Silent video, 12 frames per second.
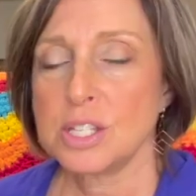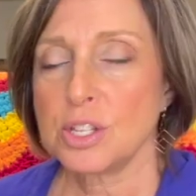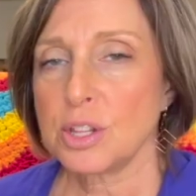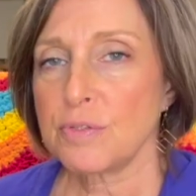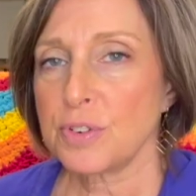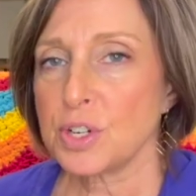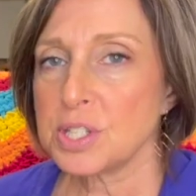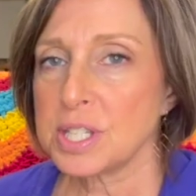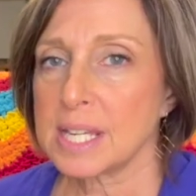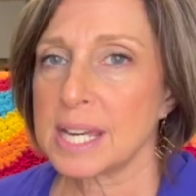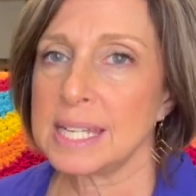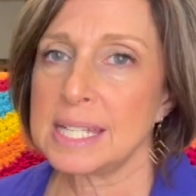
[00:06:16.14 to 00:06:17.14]
So the first
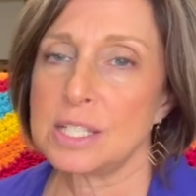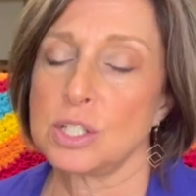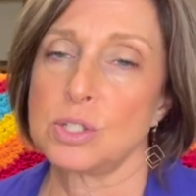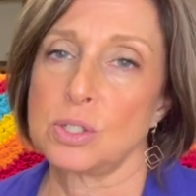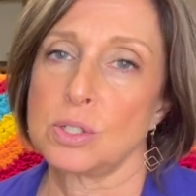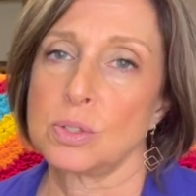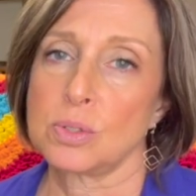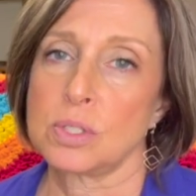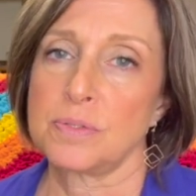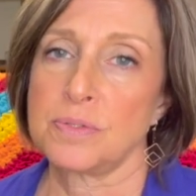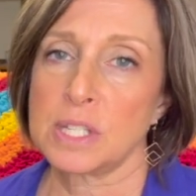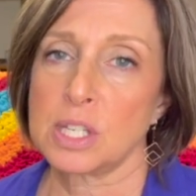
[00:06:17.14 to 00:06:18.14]
thing I need to do to
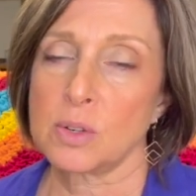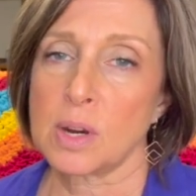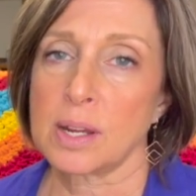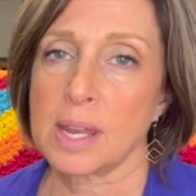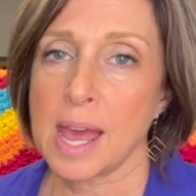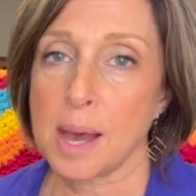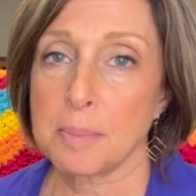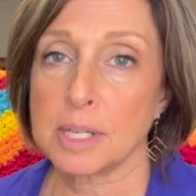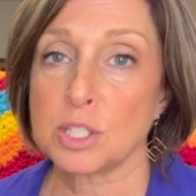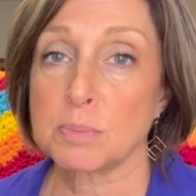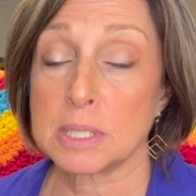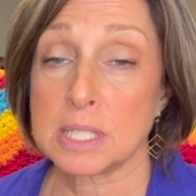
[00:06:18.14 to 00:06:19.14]
figure out how
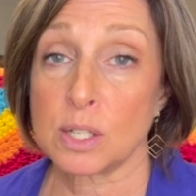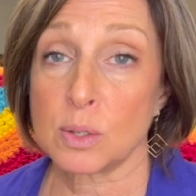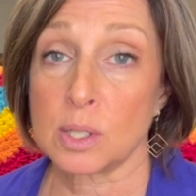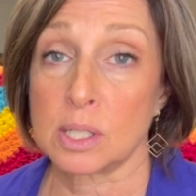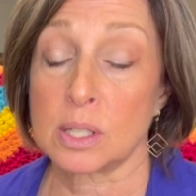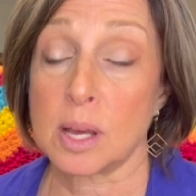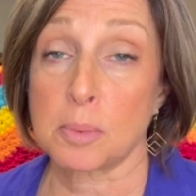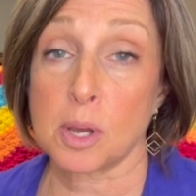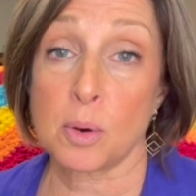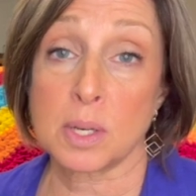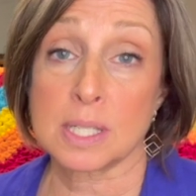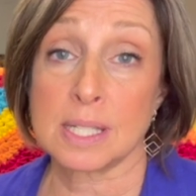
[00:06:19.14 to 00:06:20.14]
much material I'm
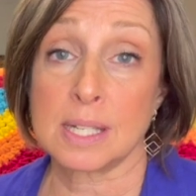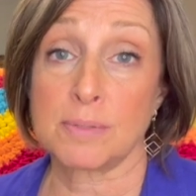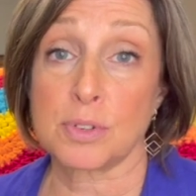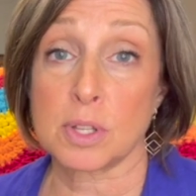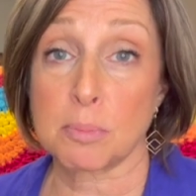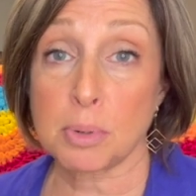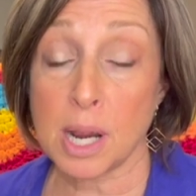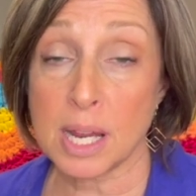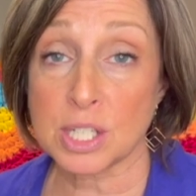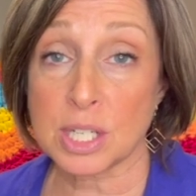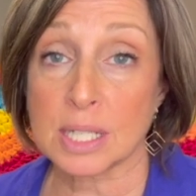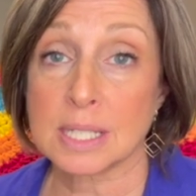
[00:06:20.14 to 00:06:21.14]
going to need for the
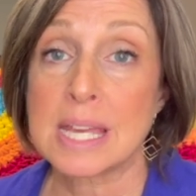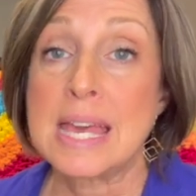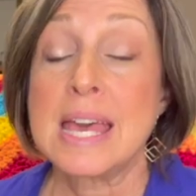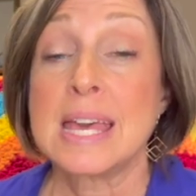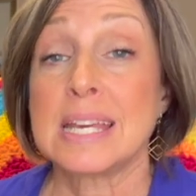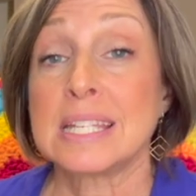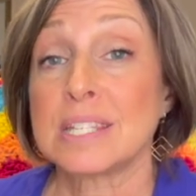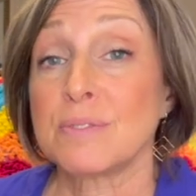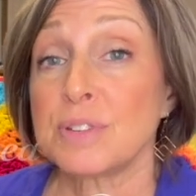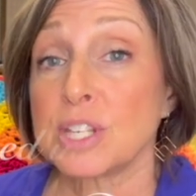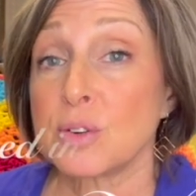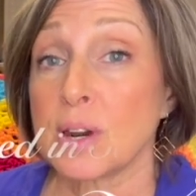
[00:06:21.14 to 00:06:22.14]
project is to
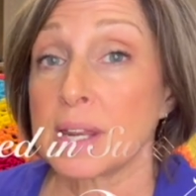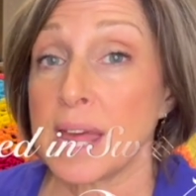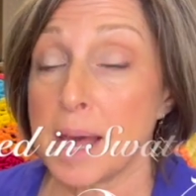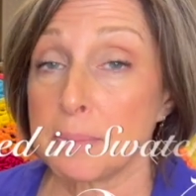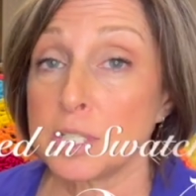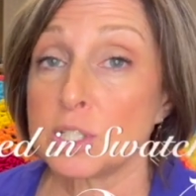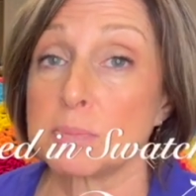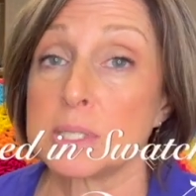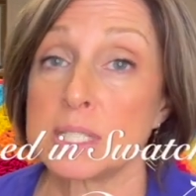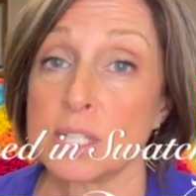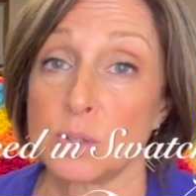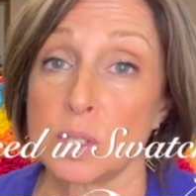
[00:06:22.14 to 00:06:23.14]
figure out how much
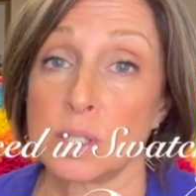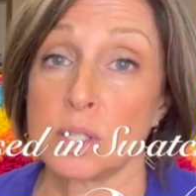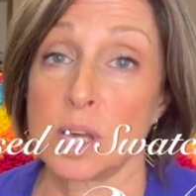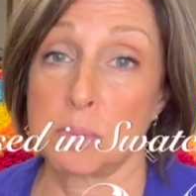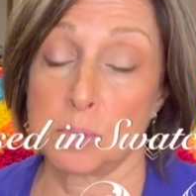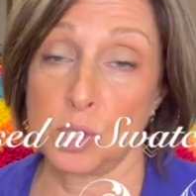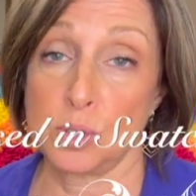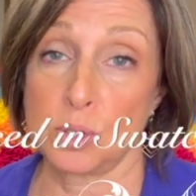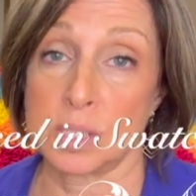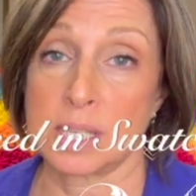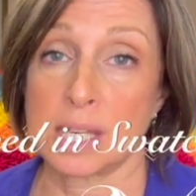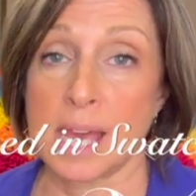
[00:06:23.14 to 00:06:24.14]
material I'm
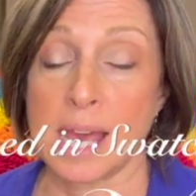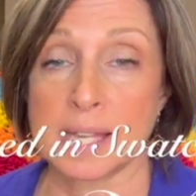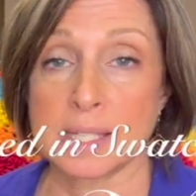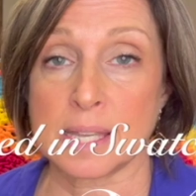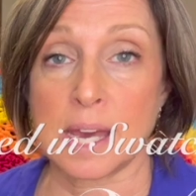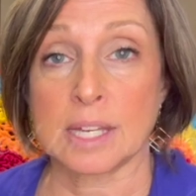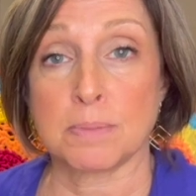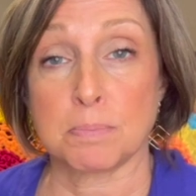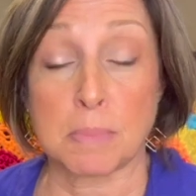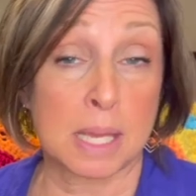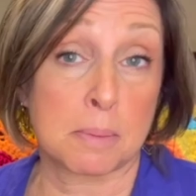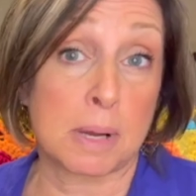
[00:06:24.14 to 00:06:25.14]
using as I
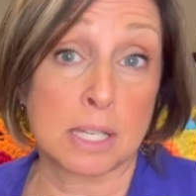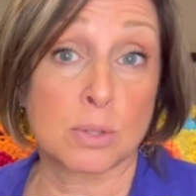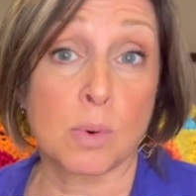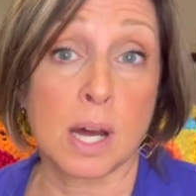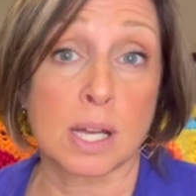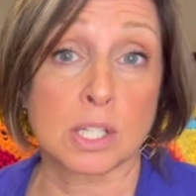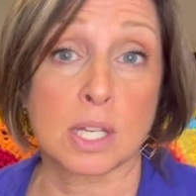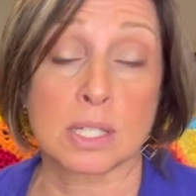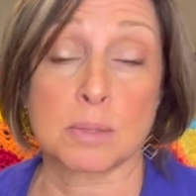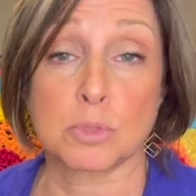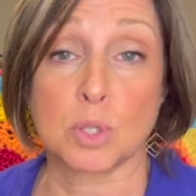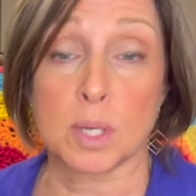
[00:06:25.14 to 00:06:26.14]
make my swatch, as
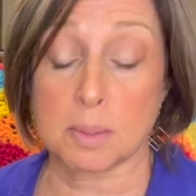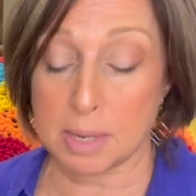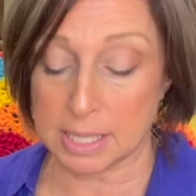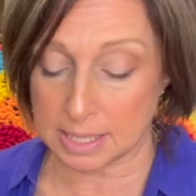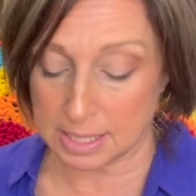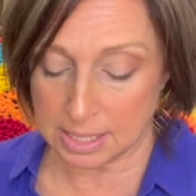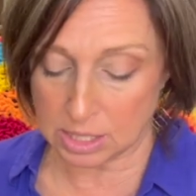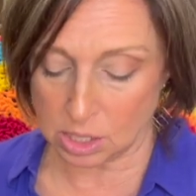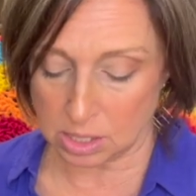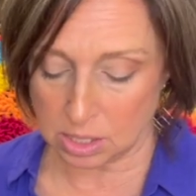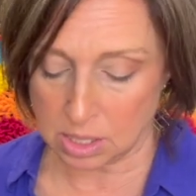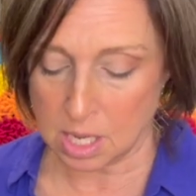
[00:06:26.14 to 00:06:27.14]
I'm doing my
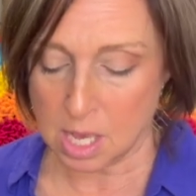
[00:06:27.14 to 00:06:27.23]
stitches.